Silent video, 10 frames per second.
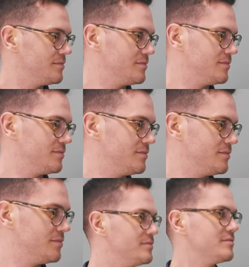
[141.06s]

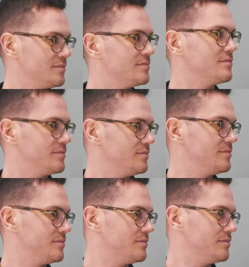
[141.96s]

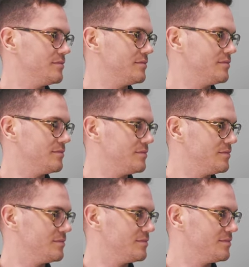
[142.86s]

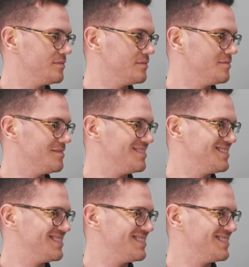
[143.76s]
(silent)